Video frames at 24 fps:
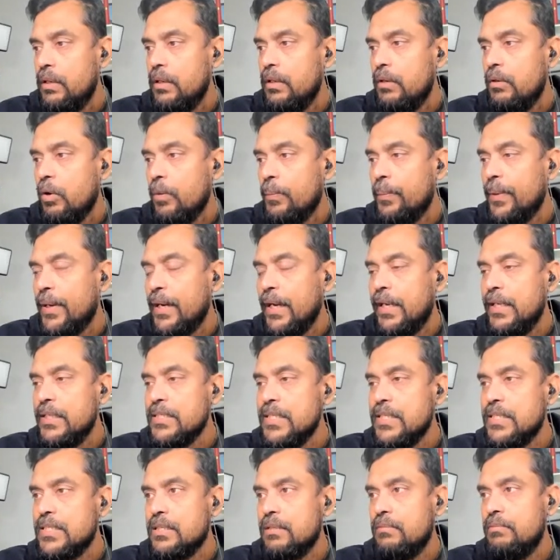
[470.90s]
operating
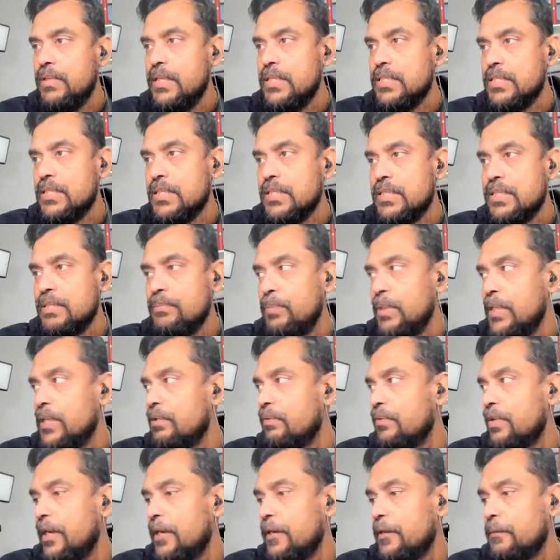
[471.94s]
system disks being
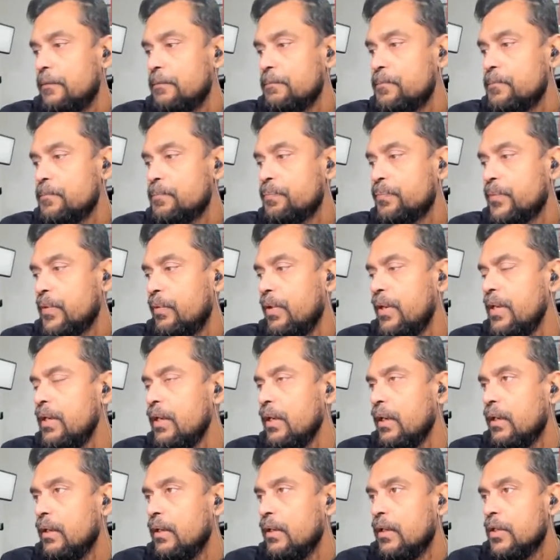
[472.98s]
created, right?
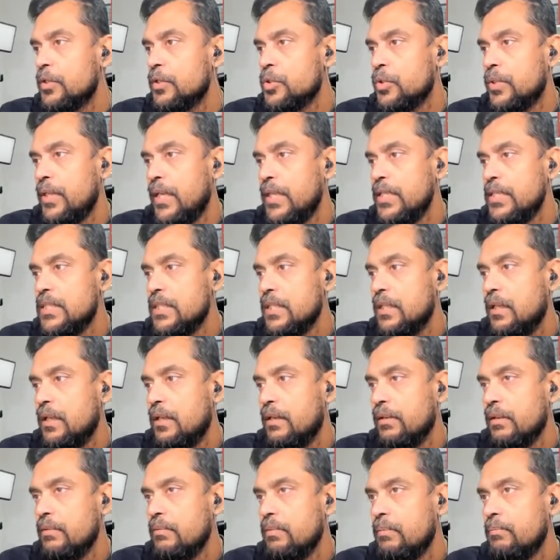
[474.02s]
So that is
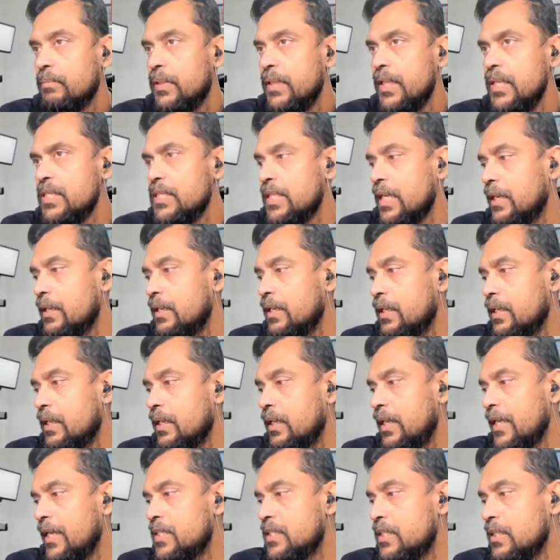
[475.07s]
remember this, and the
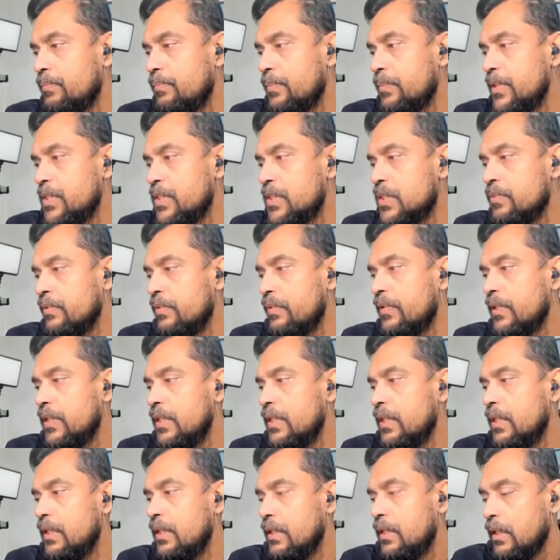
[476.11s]
next step is
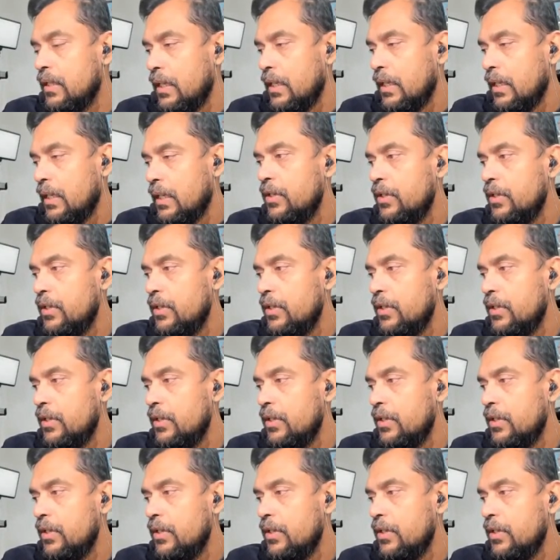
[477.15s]
I will